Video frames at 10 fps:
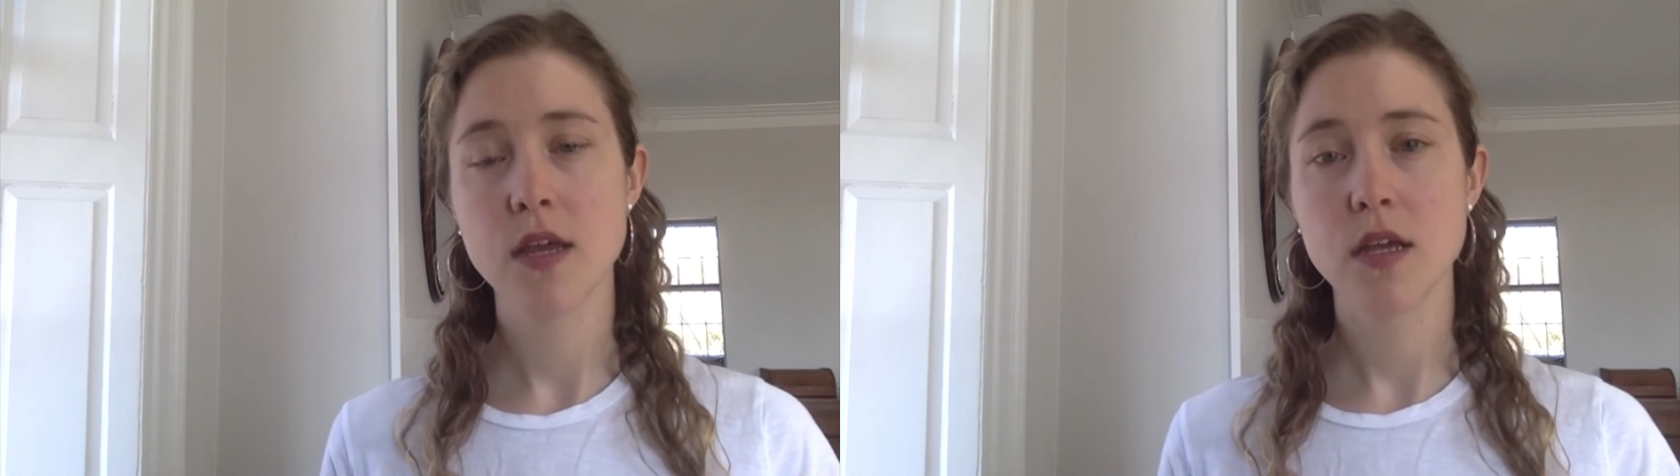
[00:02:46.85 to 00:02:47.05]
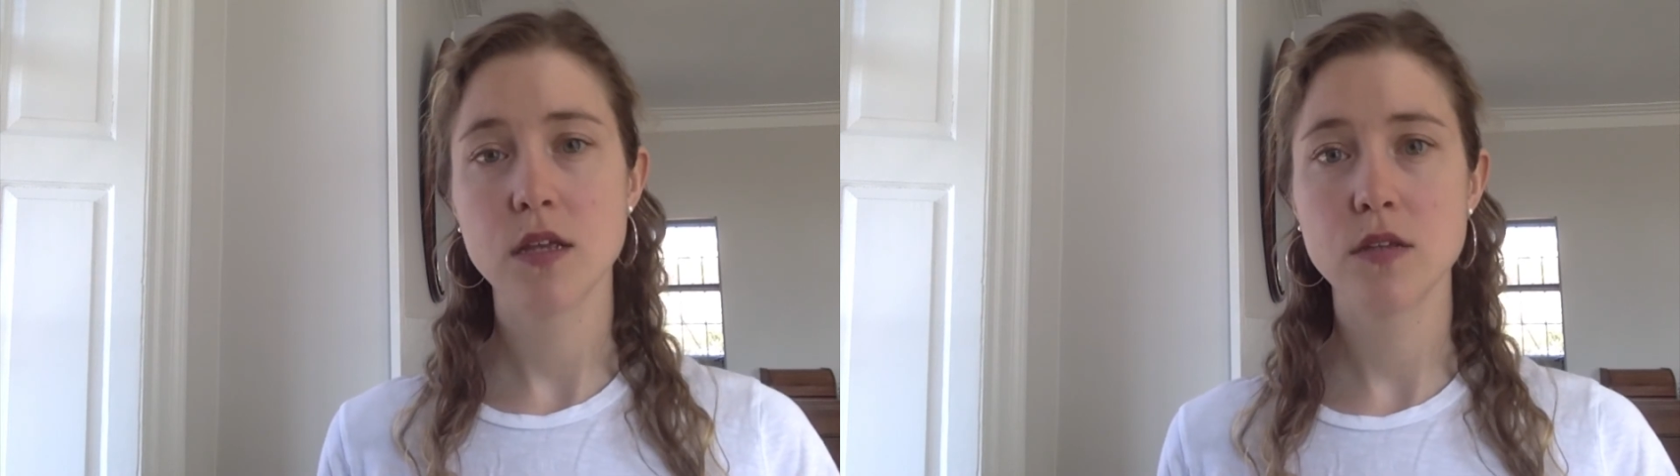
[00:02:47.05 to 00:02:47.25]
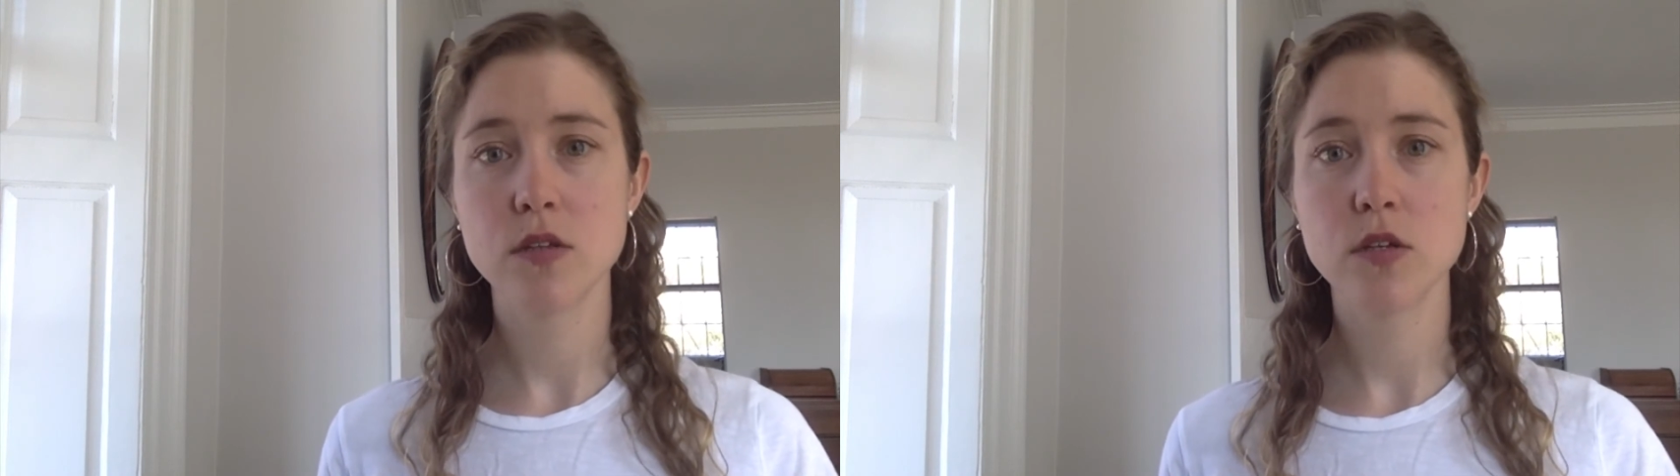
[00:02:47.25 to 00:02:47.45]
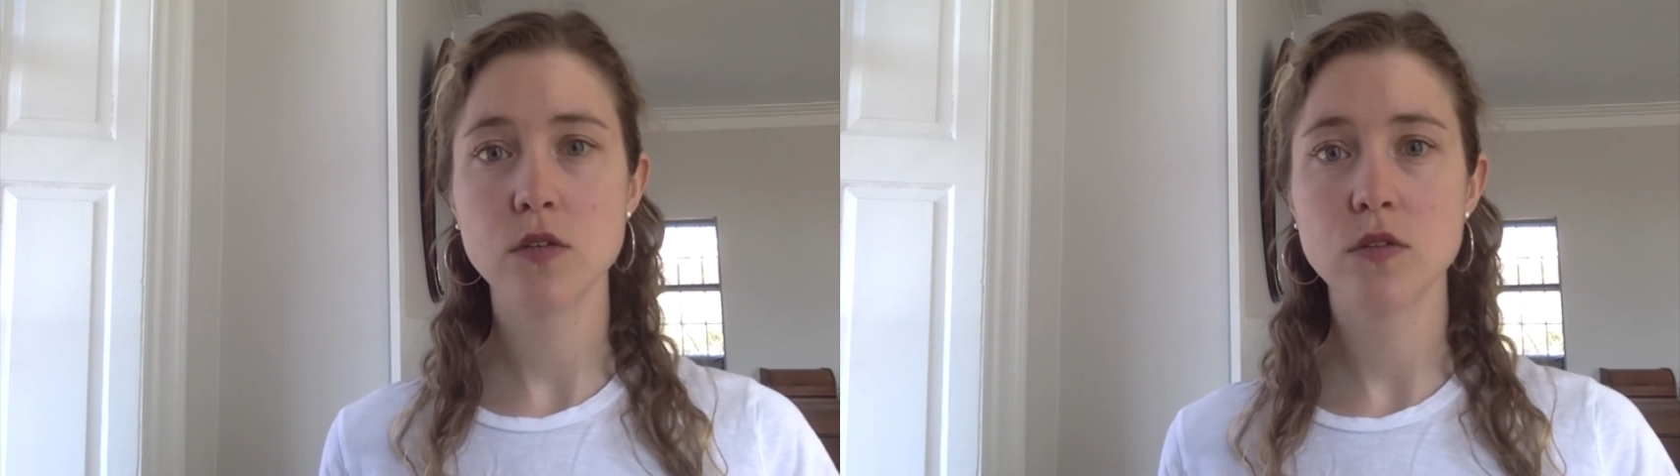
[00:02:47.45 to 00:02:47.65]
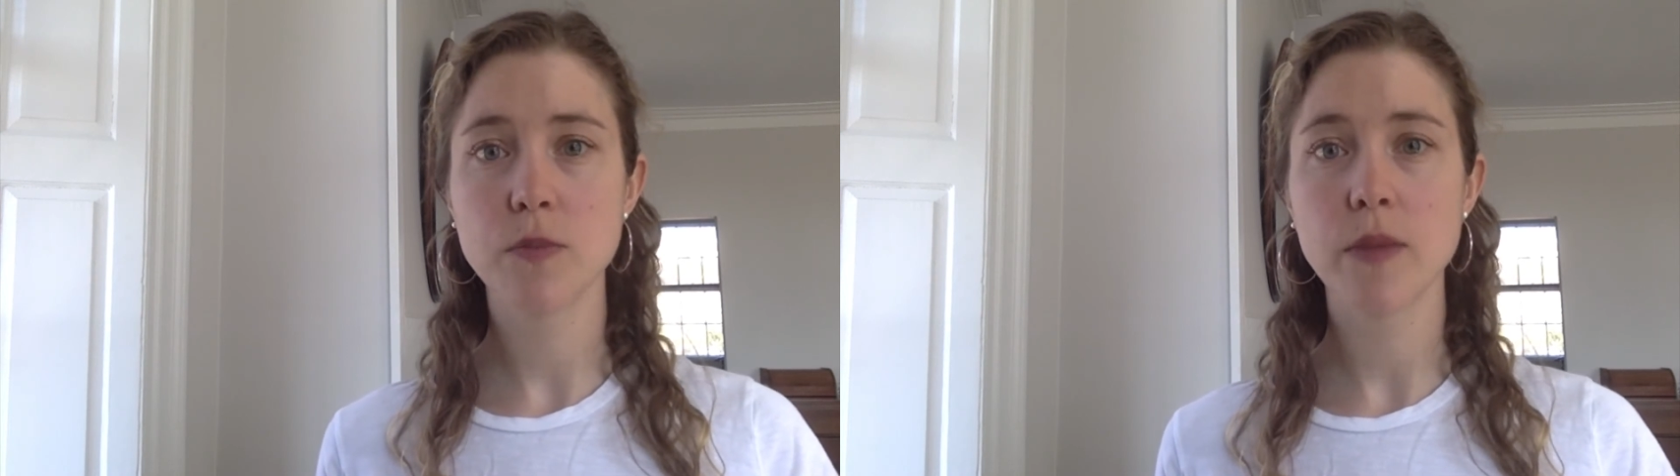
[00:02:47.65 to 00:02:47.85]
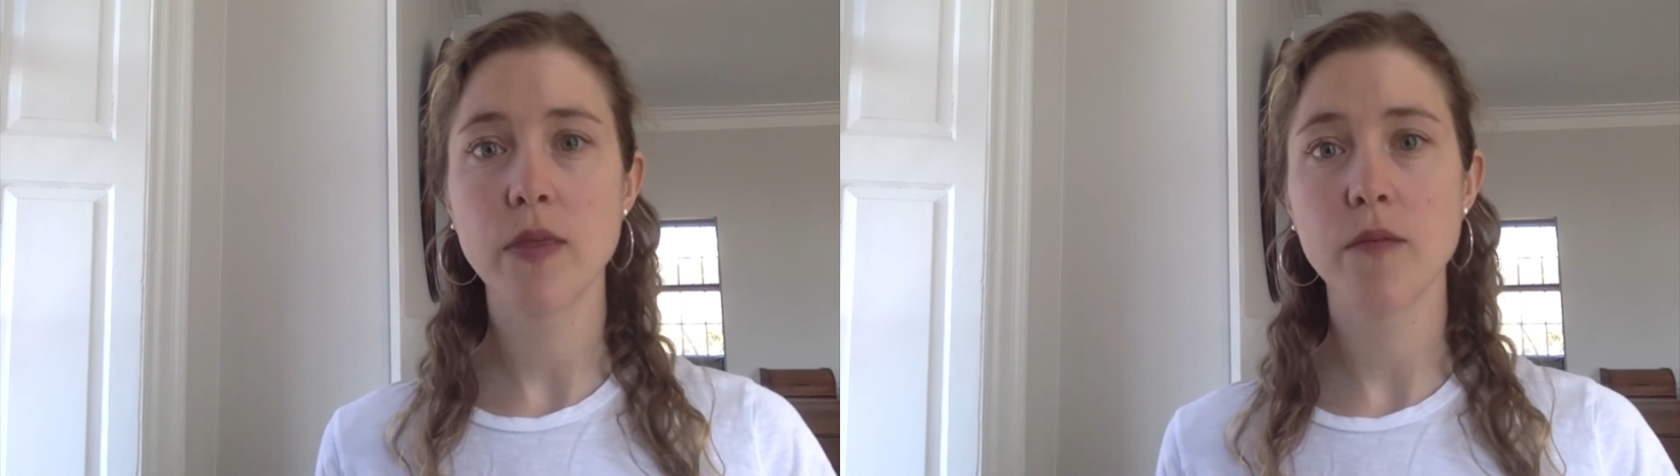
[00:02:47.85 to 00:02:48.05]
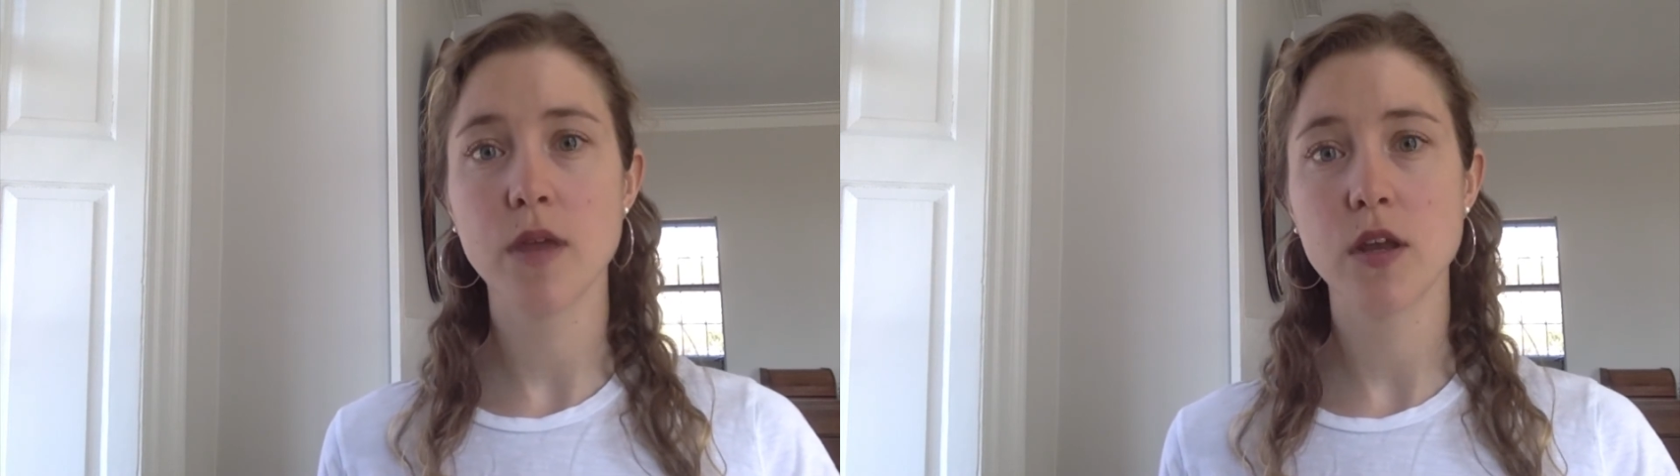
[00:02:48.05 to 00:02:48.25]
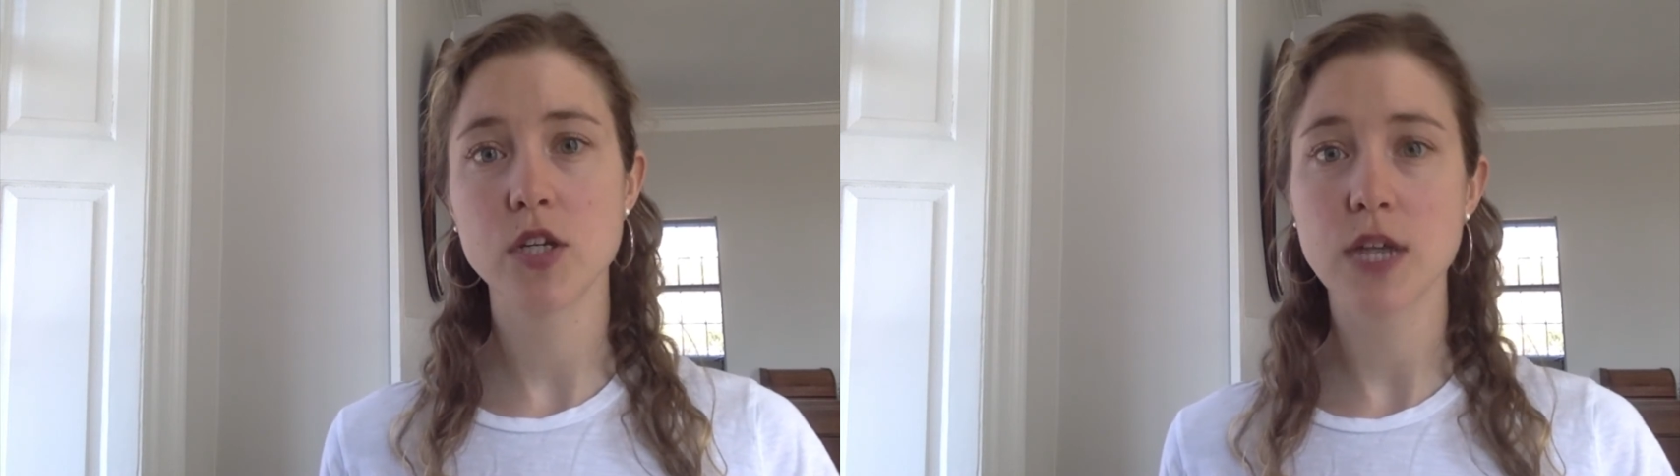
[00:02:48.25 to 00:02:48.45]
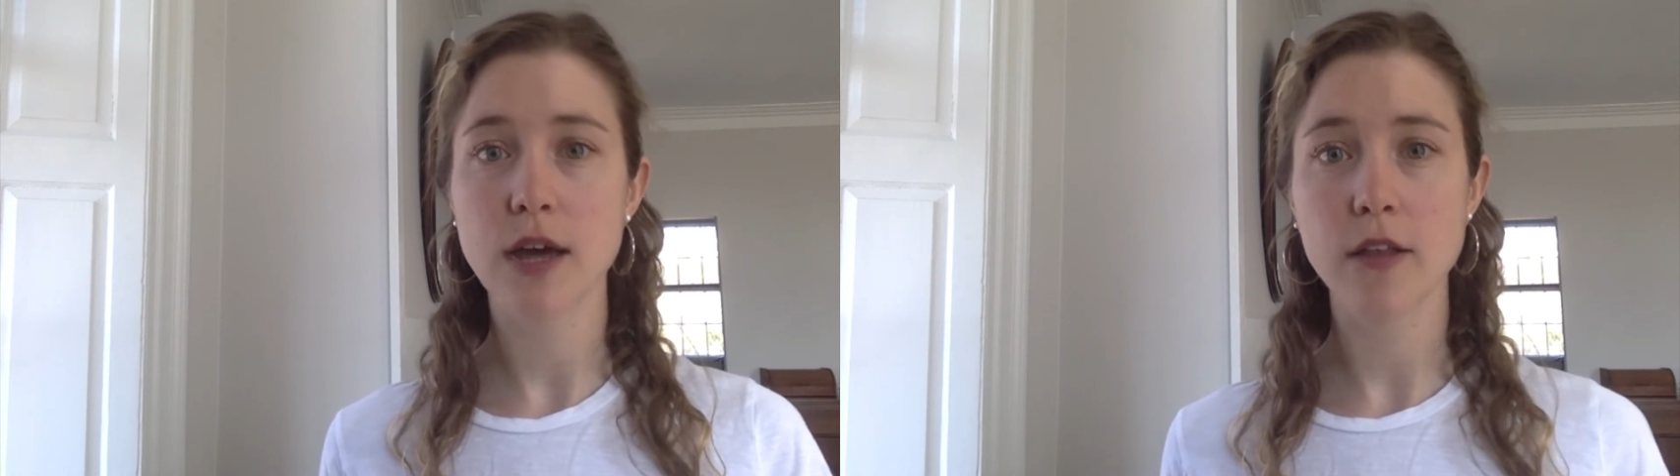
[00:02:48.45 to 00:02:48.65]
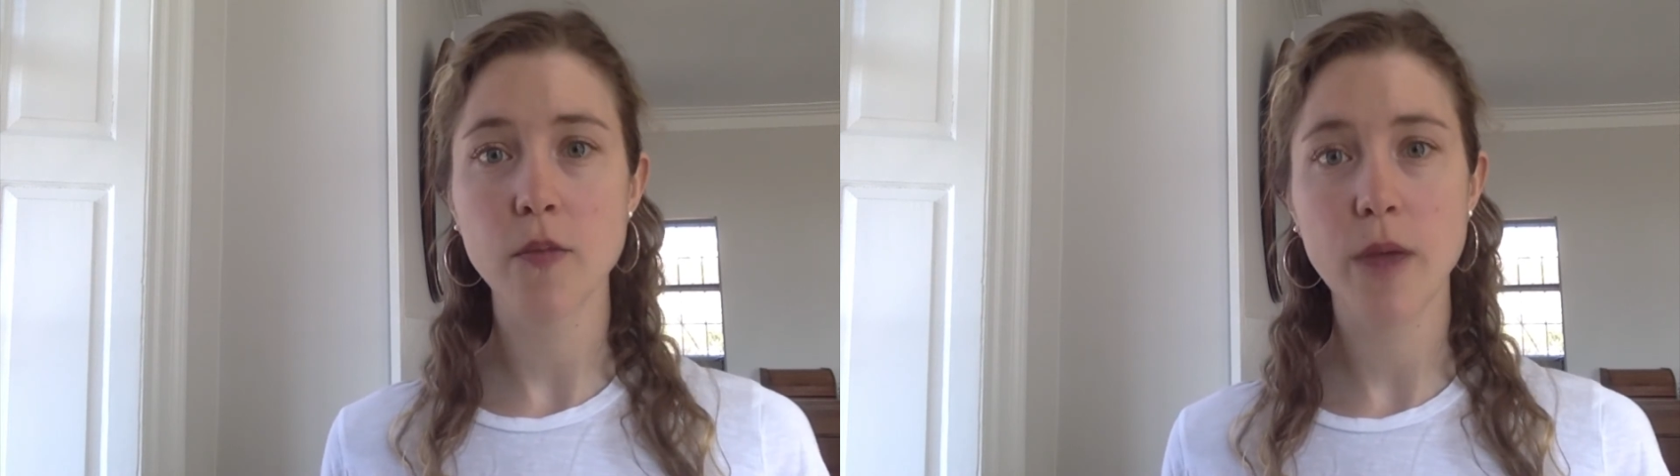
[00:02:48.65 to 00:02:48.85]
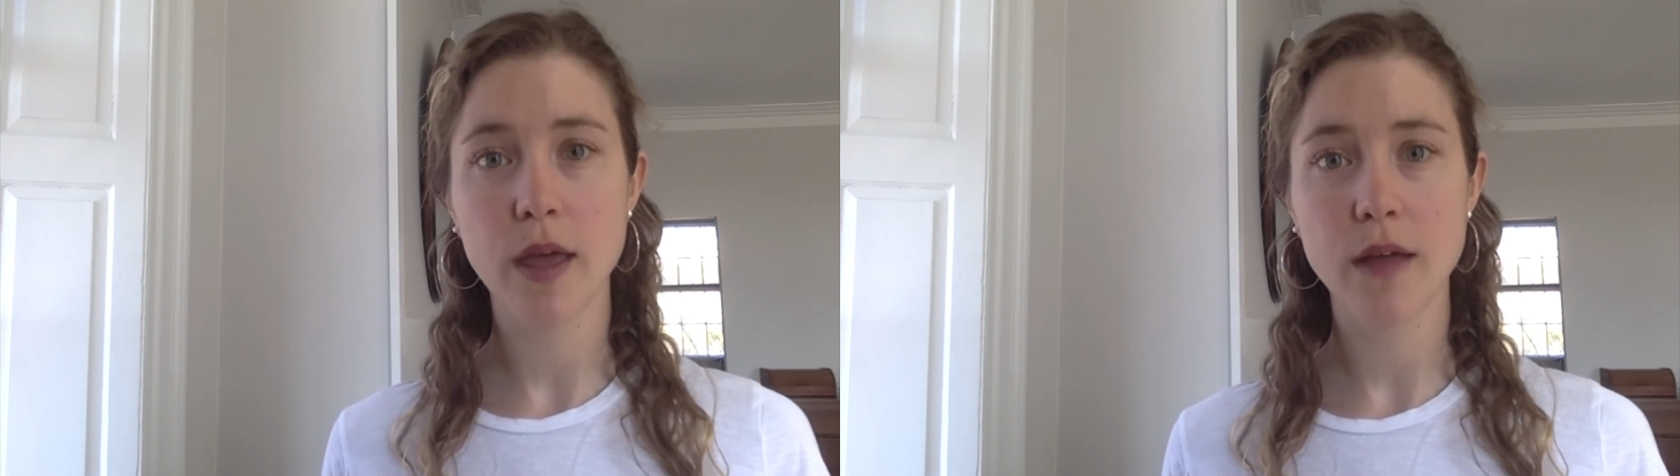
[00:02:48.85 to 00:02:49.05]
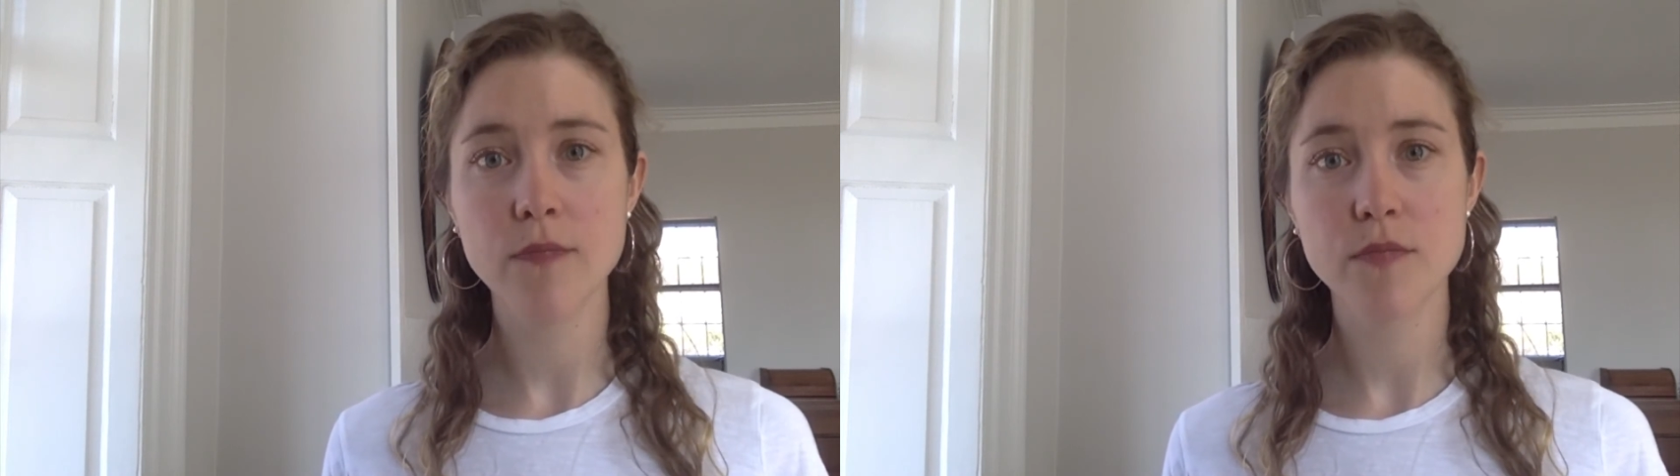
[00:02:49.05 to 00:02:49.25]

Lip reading: is to spread them in a shallow pan